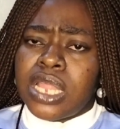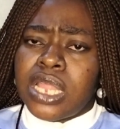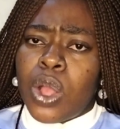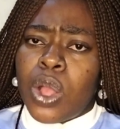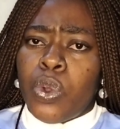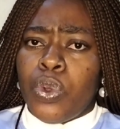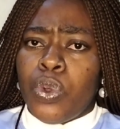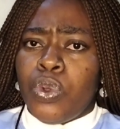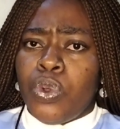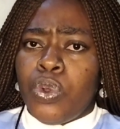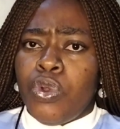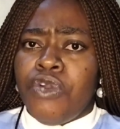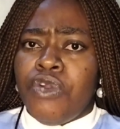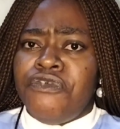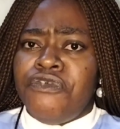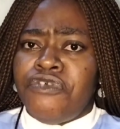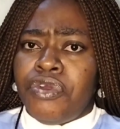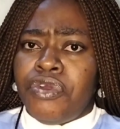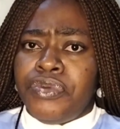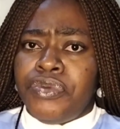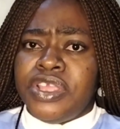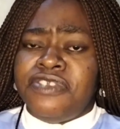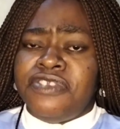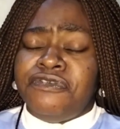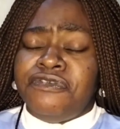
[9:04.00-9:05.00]
and I will go
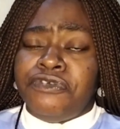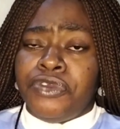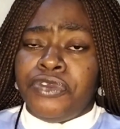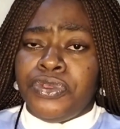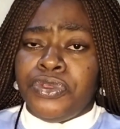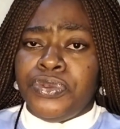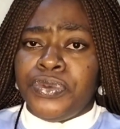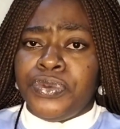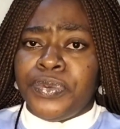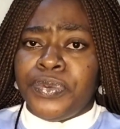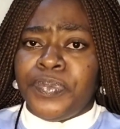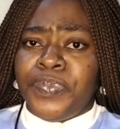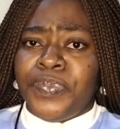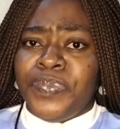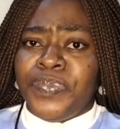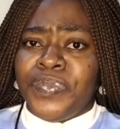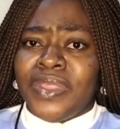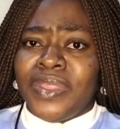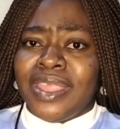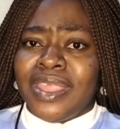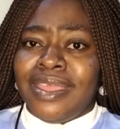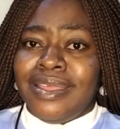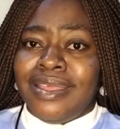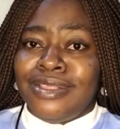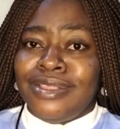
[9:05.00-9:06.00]
for it for you
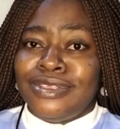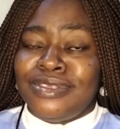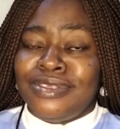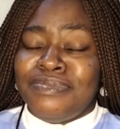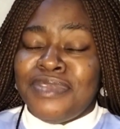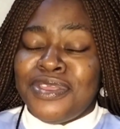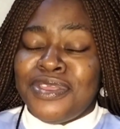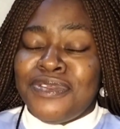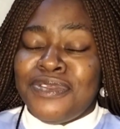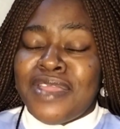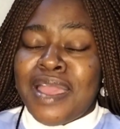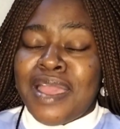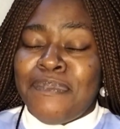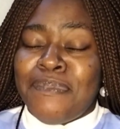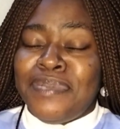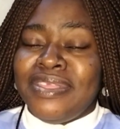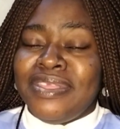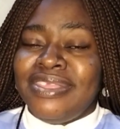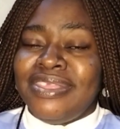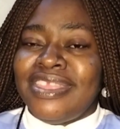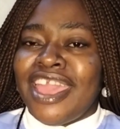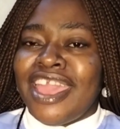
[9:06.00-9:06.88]
to make you happy.